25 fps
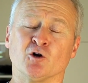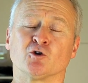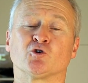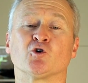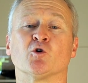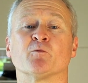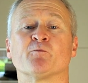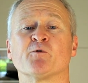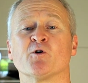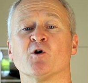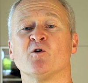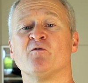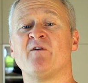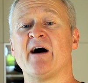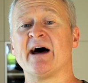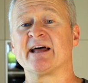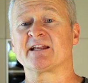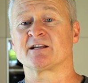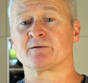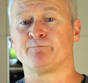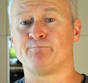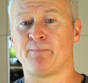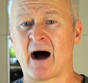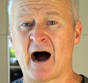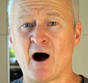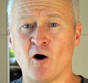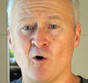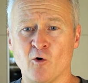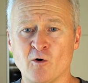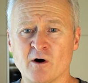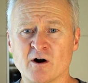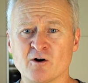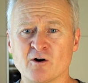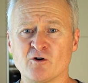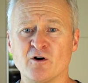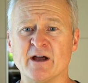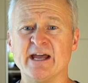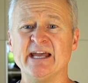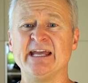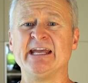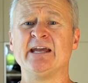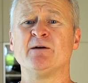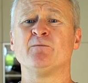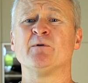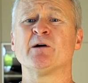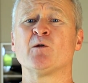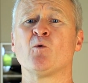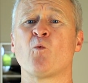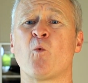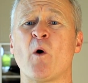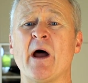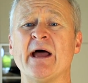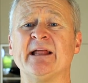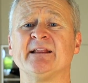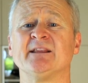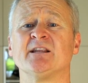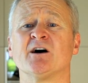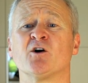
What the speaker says: to provide power even when